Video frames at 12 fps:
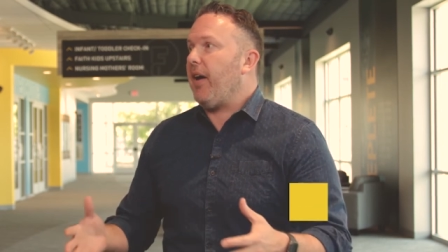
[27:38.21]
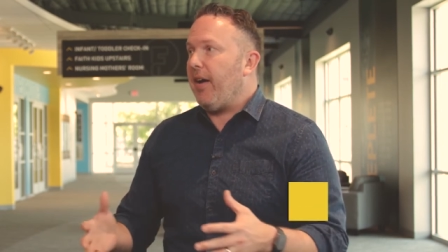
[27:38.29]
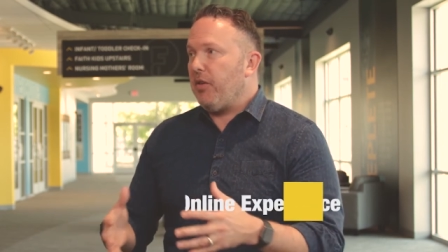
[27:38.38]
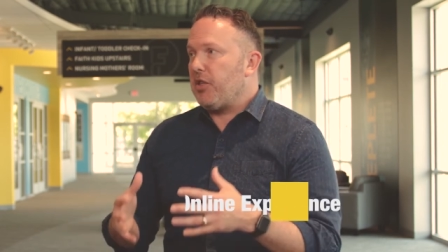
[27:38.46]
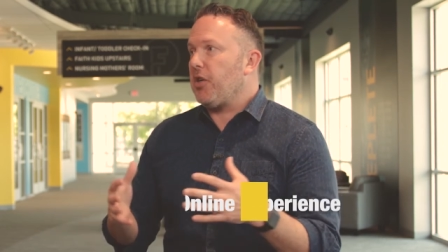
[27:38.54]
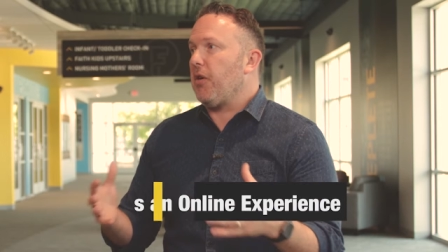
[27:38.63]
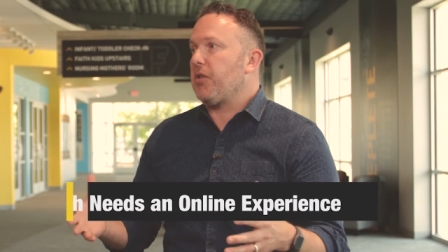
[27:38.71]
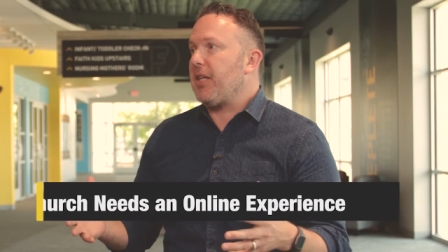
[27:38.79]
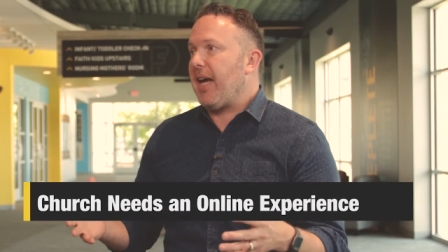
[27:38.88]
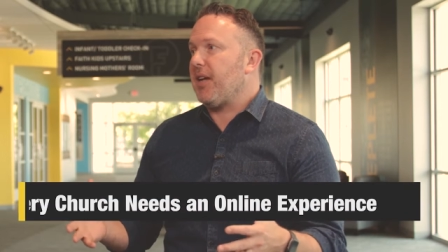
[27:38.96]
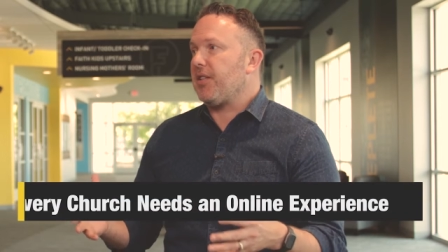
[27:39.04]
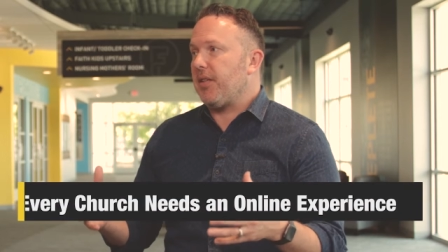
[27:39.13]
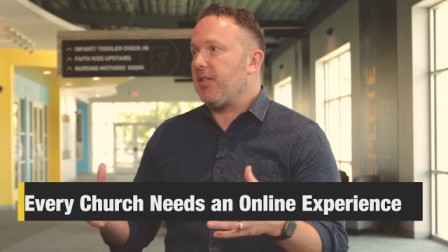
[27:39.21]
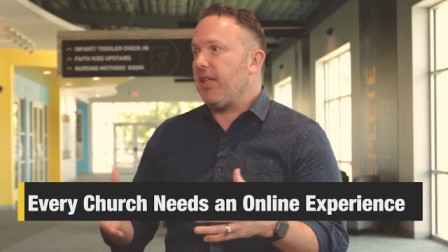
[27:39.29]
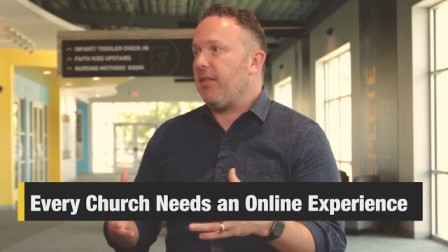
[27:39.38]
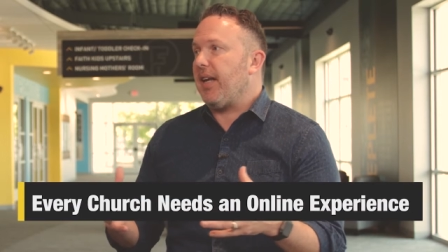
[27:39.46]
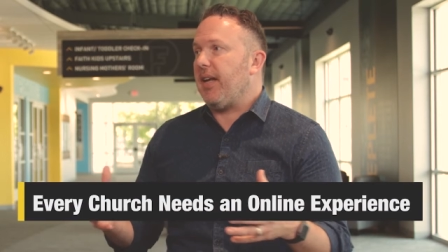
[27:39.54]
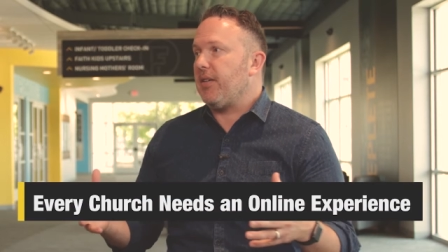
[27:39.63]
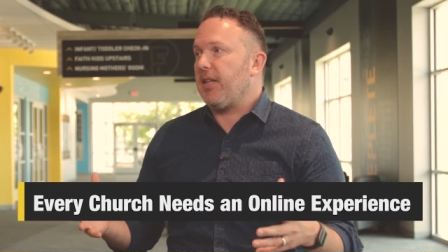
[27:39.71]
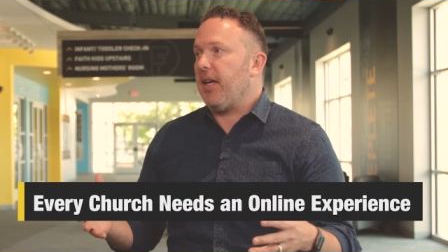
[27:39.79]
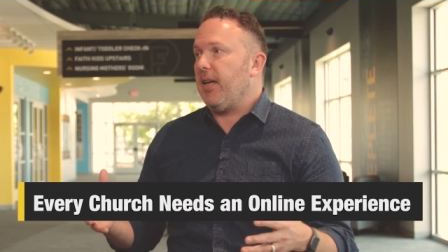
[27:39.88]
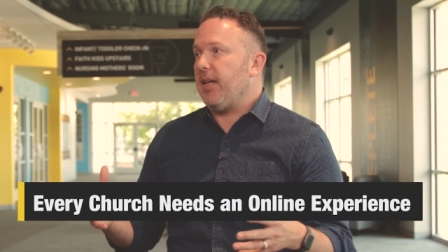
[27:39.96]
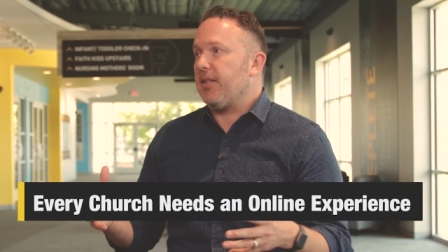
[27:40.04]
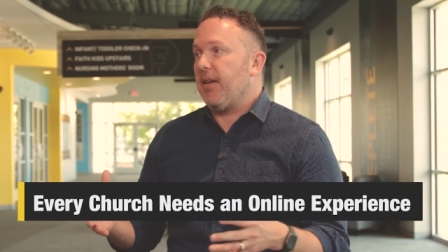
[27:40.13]
every church has to see that as
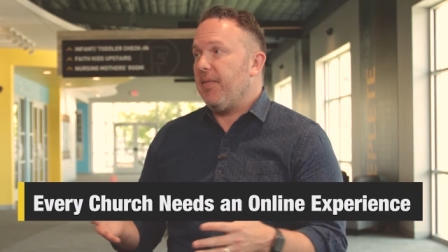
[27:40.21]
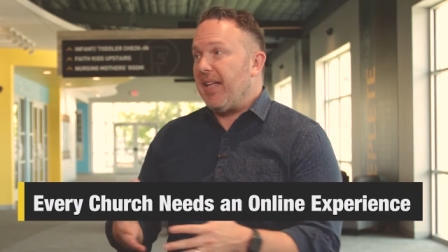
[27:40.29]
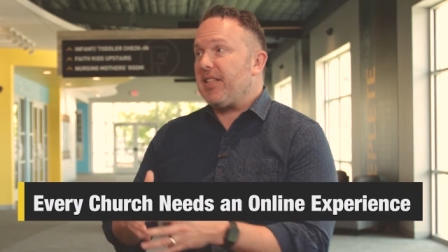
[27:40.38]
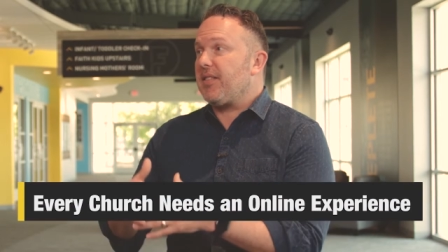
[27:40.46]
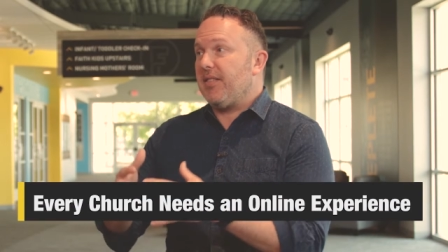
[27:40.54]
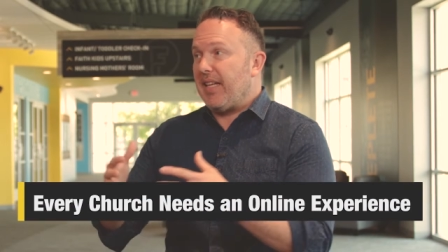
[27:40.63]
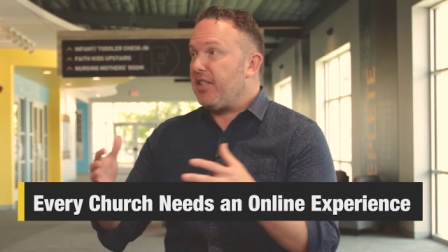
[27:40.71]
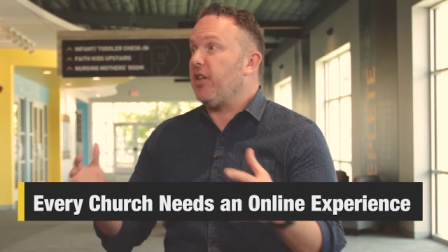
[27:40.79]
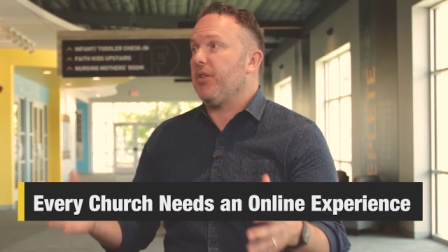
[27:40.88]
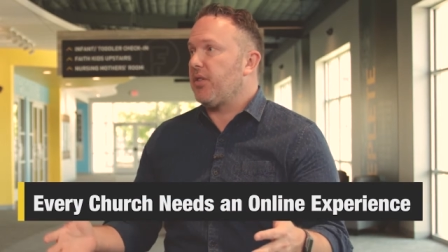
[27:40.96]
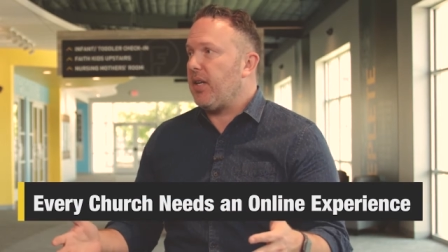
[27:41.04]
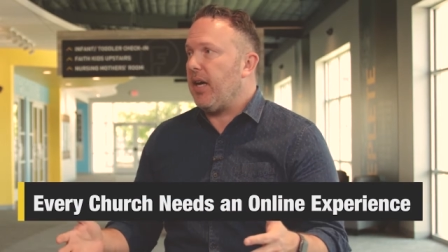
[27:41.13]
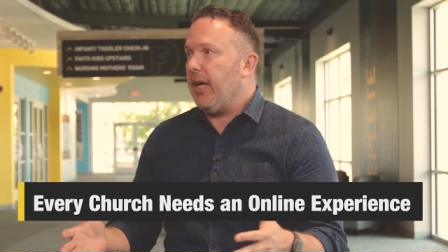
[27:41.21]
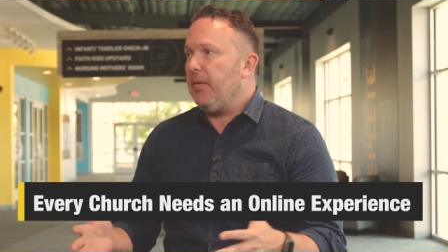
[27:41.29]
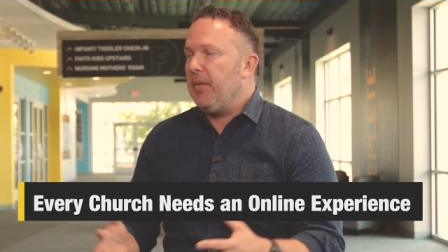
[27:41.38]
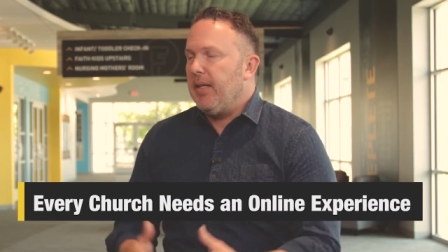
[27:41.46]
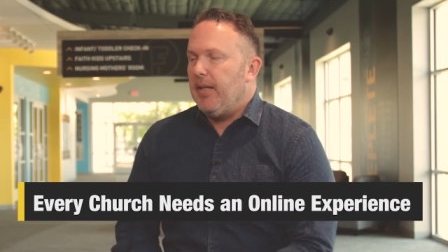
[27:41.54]
that's here to stay.